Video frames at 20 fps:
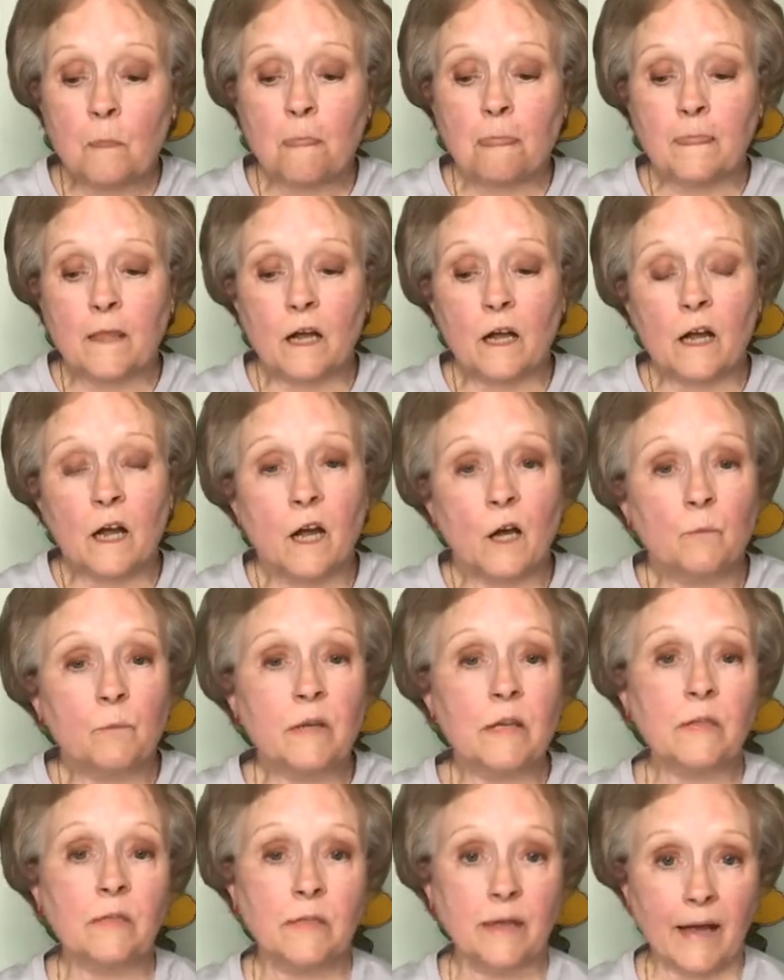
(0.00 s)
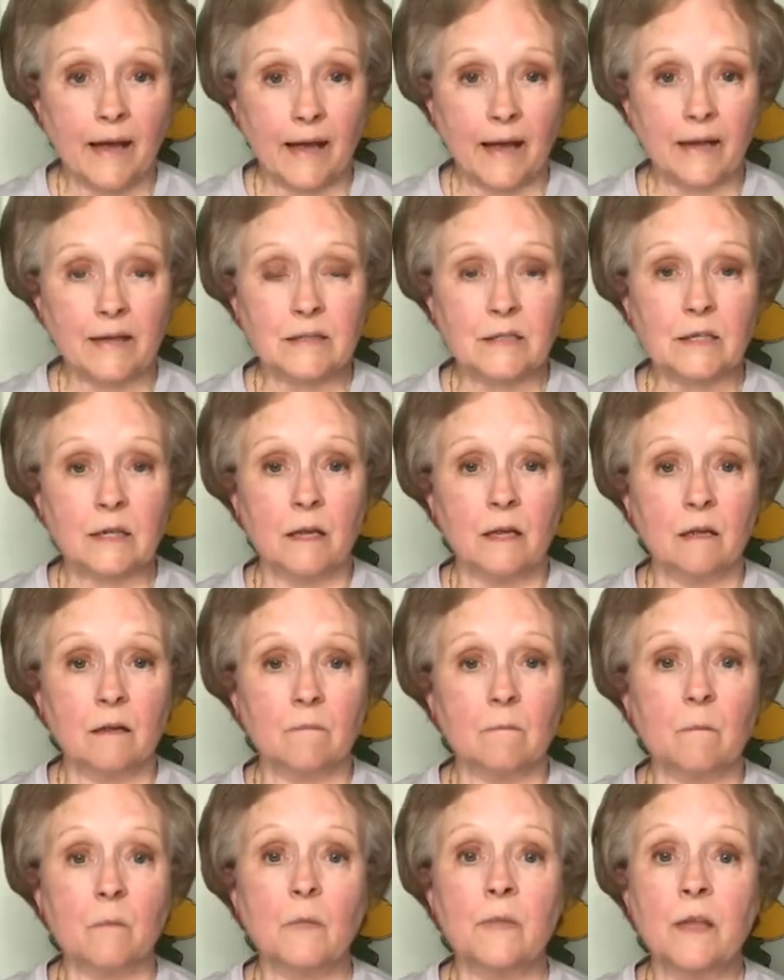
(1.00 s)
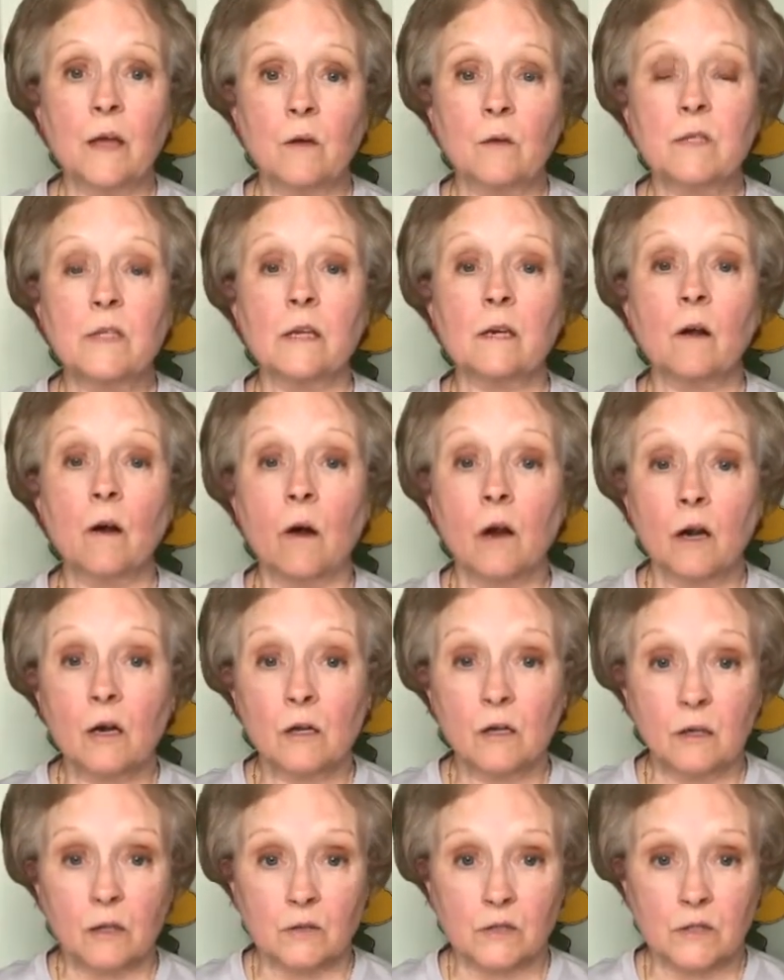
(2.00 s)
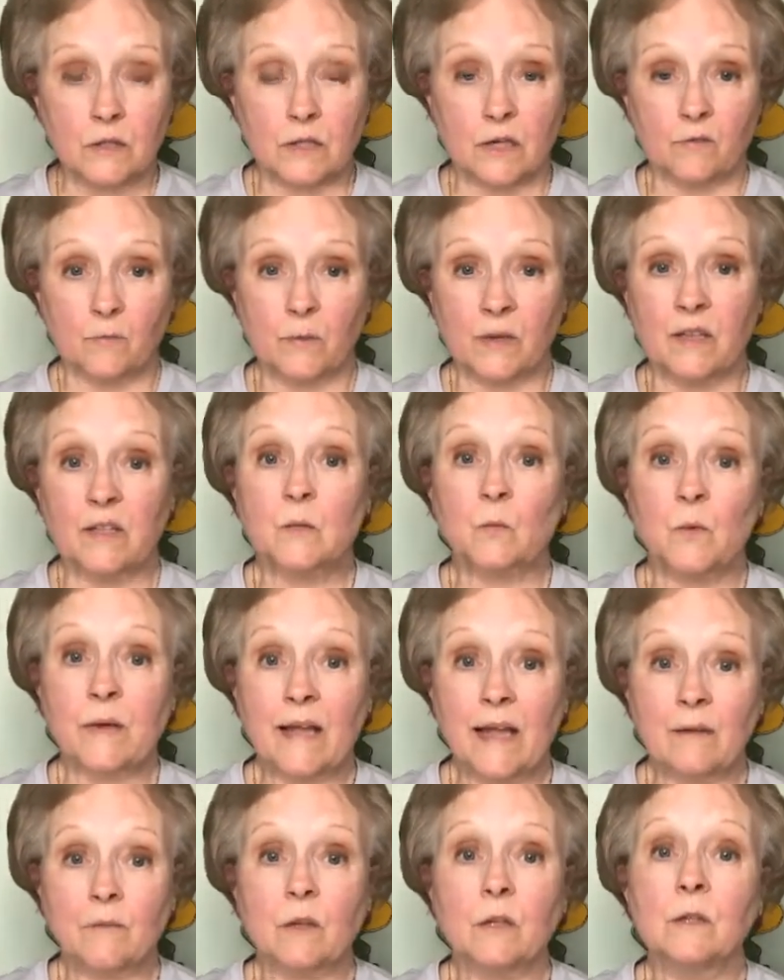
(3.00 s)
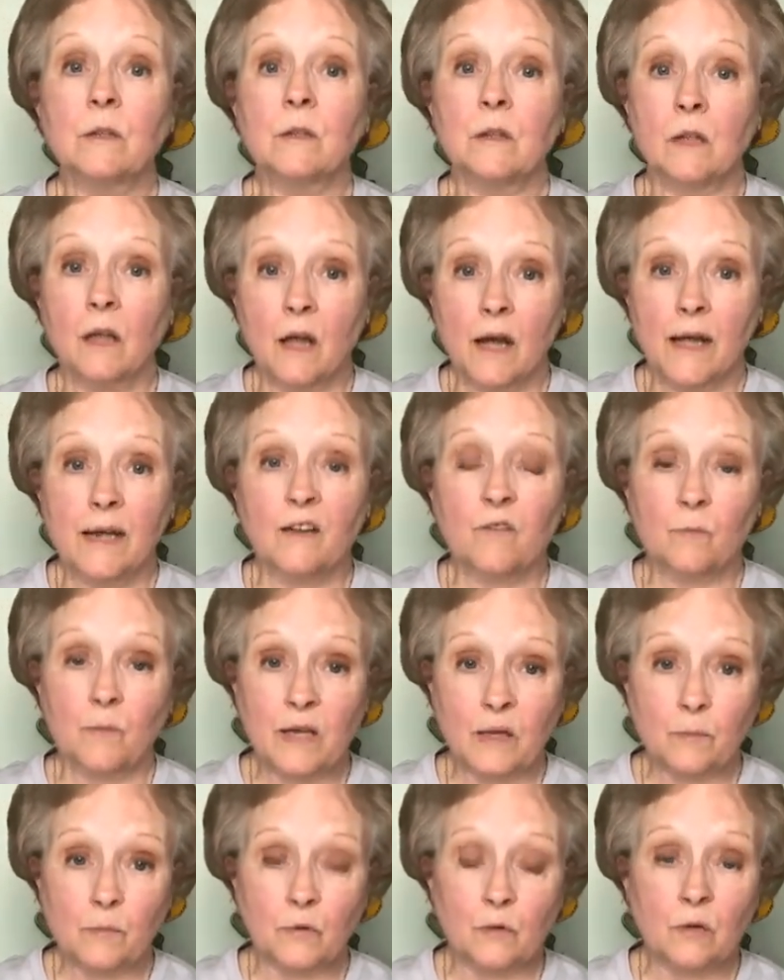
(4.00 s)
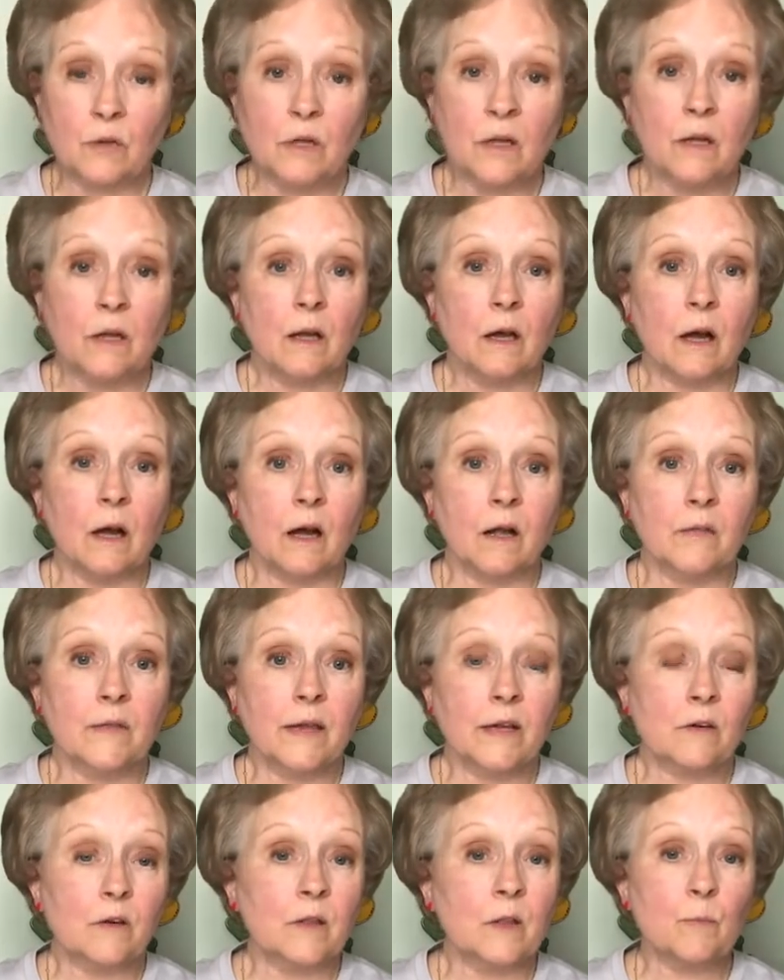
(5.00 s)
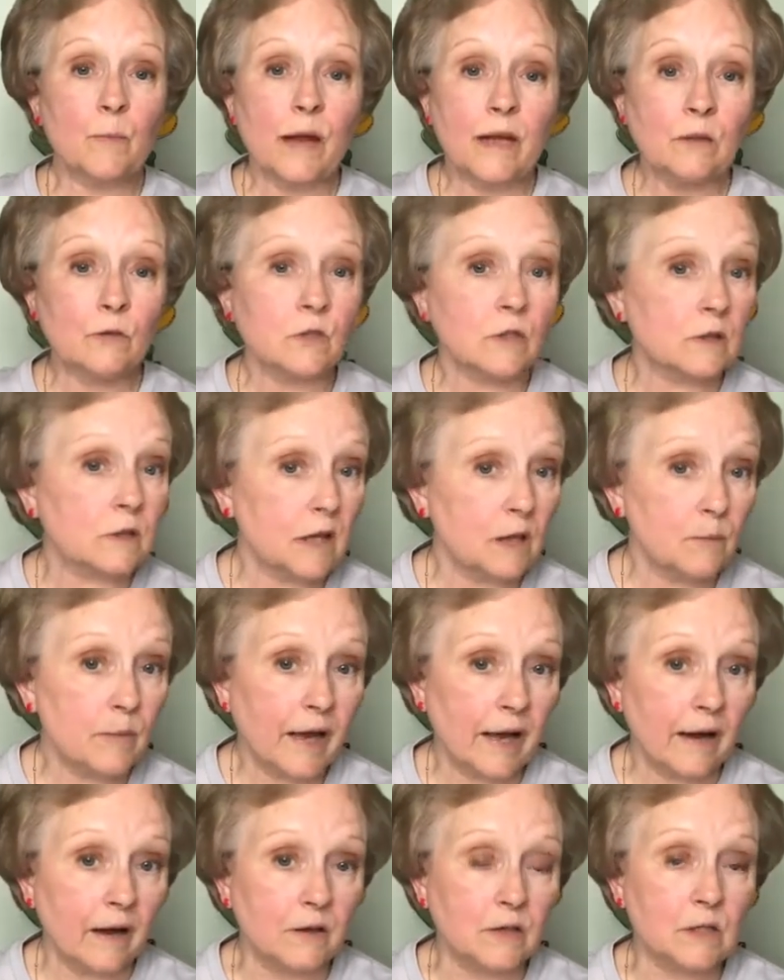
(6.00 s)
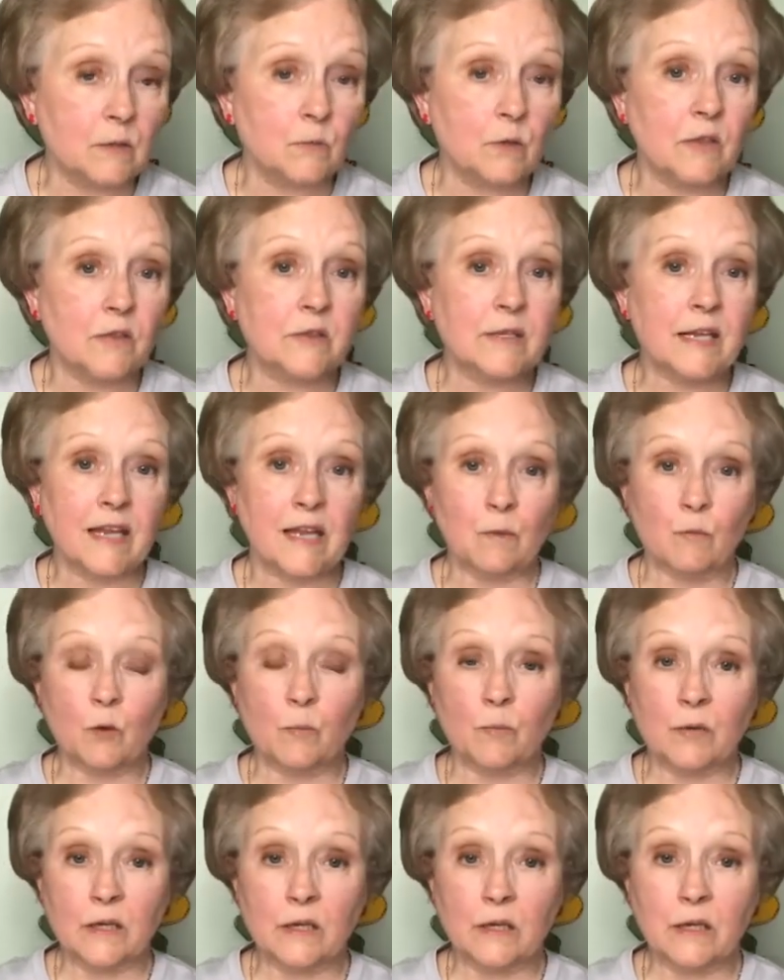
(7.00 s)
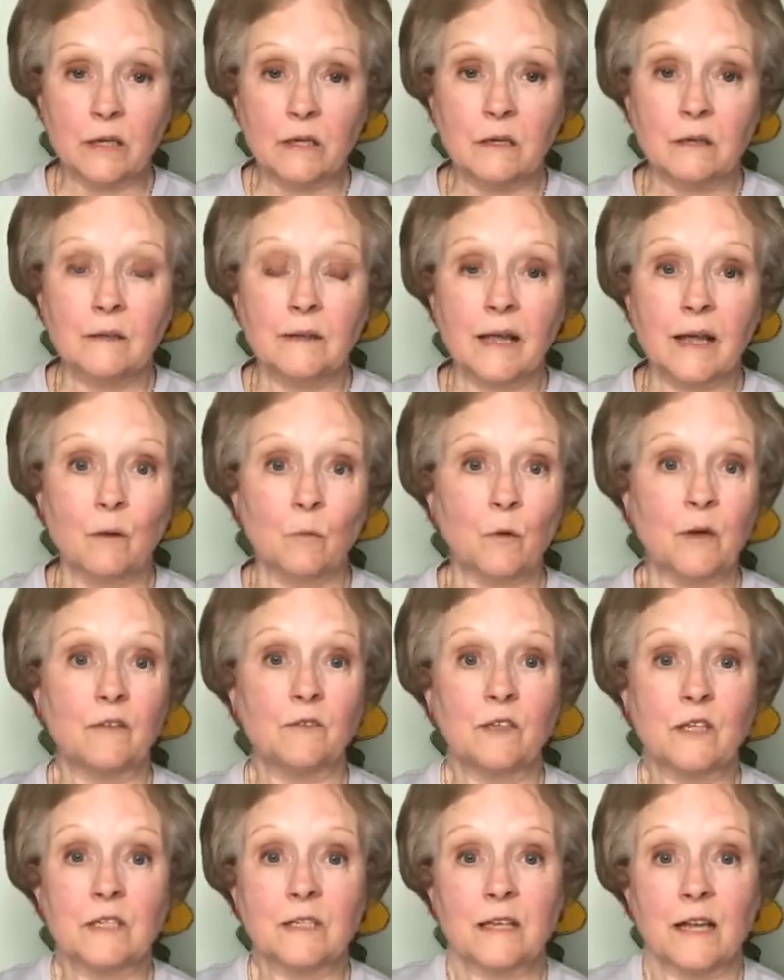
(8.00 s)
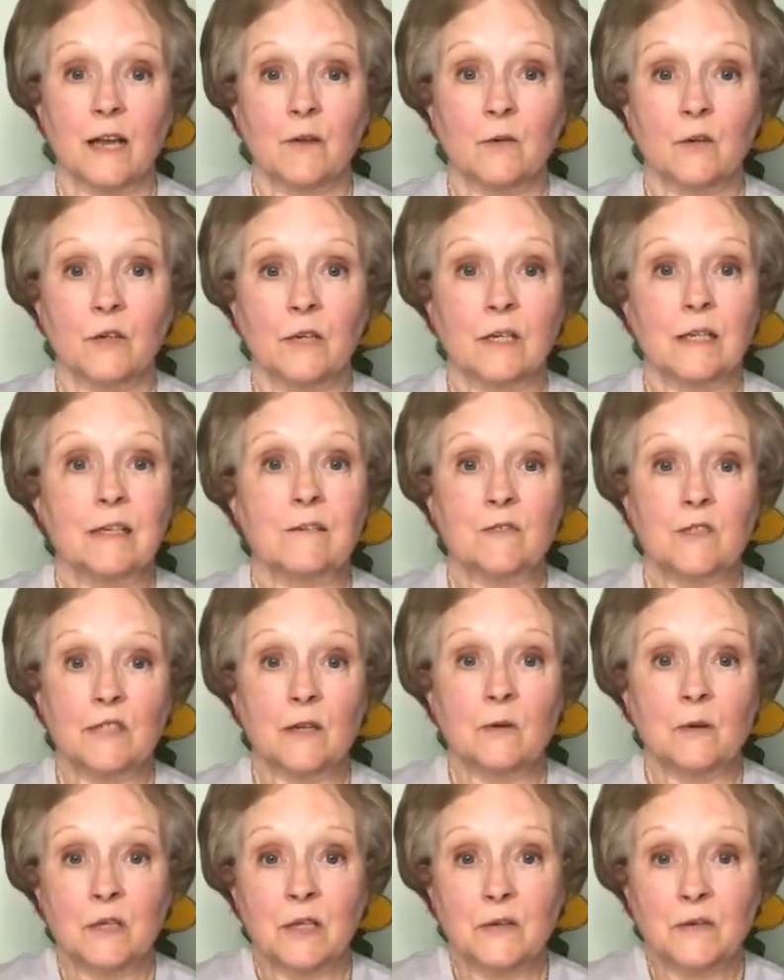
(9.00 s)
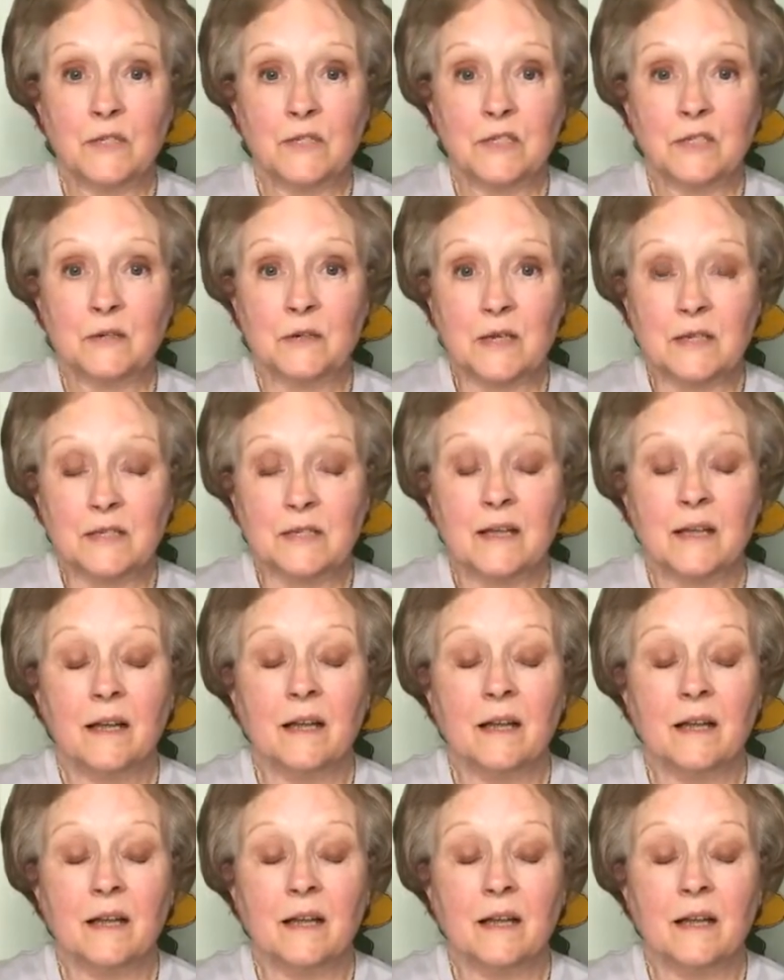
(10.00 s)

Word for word: uh, hoping that those that are close enough because we have a lot of people uh, that are in the Painters Clubhouse with Tamara Bennett that we've discovered live so close to us.